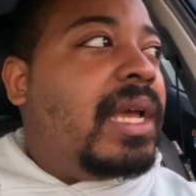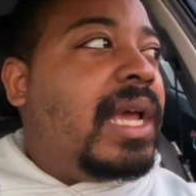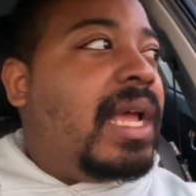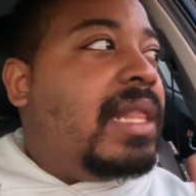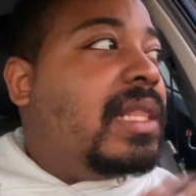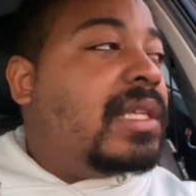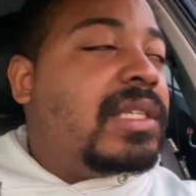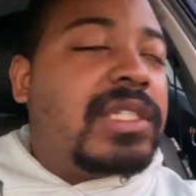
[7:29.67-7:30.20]

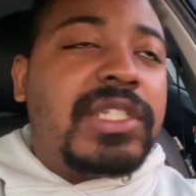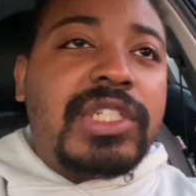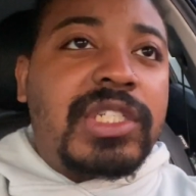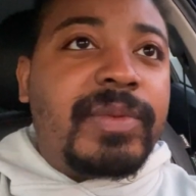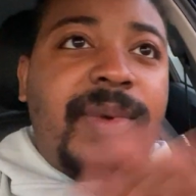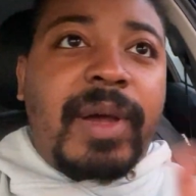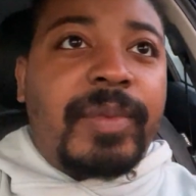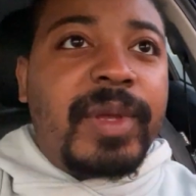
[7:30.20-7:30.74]
And this is just
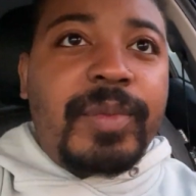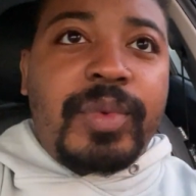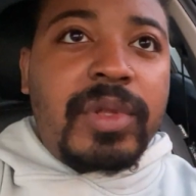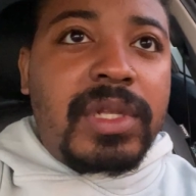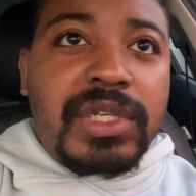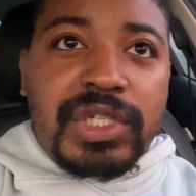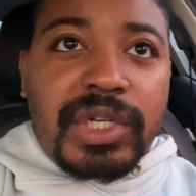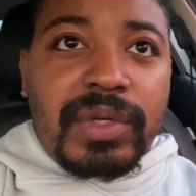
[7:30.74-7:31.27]
about people
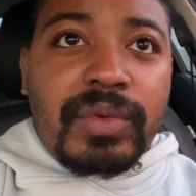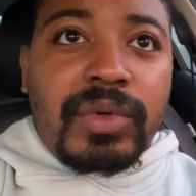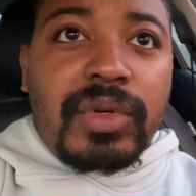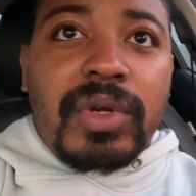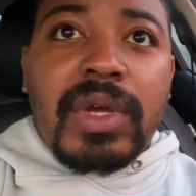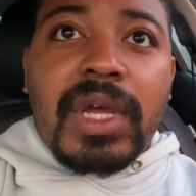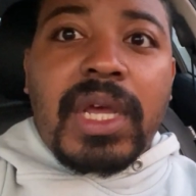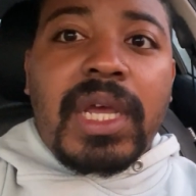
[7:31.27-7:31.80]
in
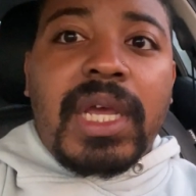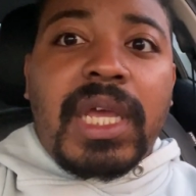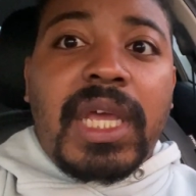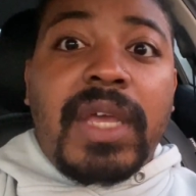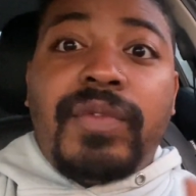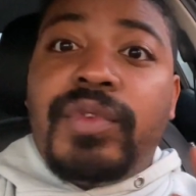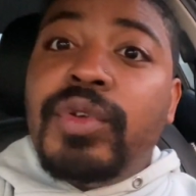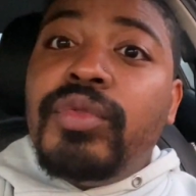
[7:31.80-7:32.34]
general.
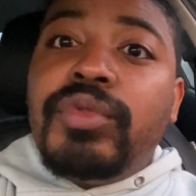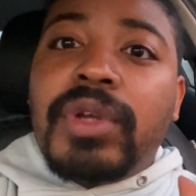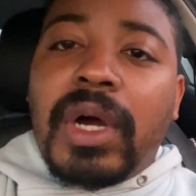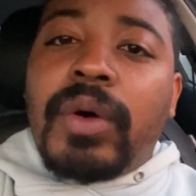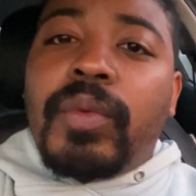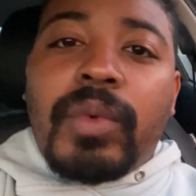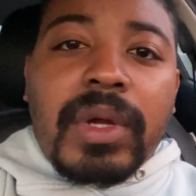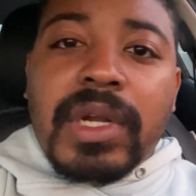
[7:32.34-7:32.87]
If you
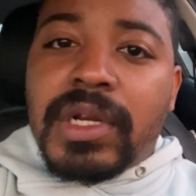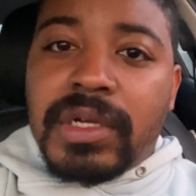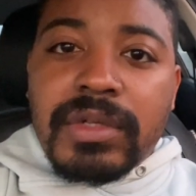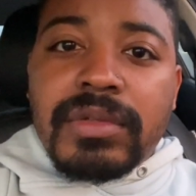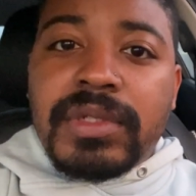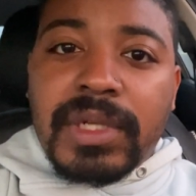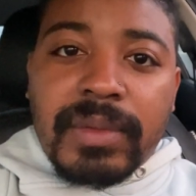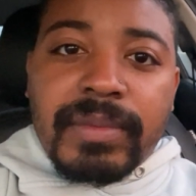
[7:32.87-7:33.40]
don't want to
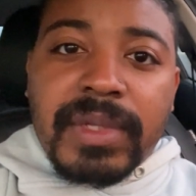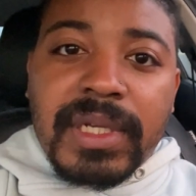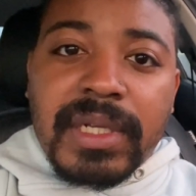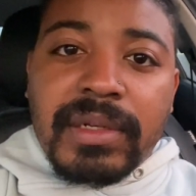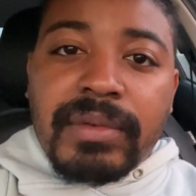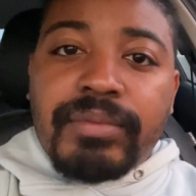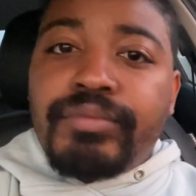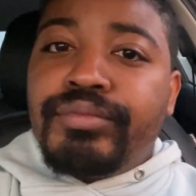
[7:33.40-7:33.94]
do
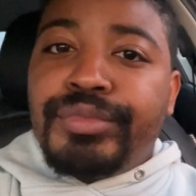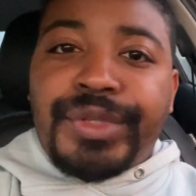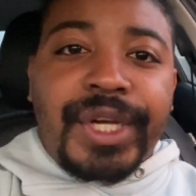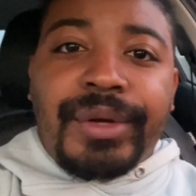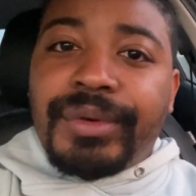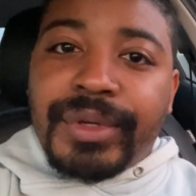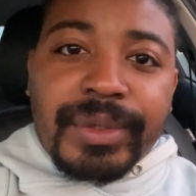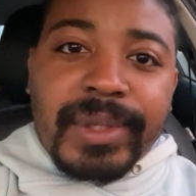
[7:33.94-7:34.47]
something,
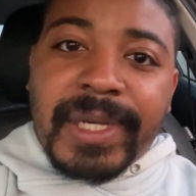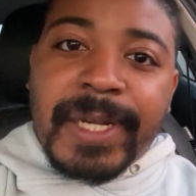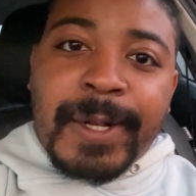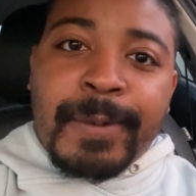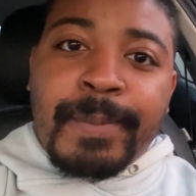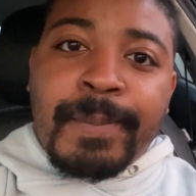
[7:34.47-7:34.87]
don't do it.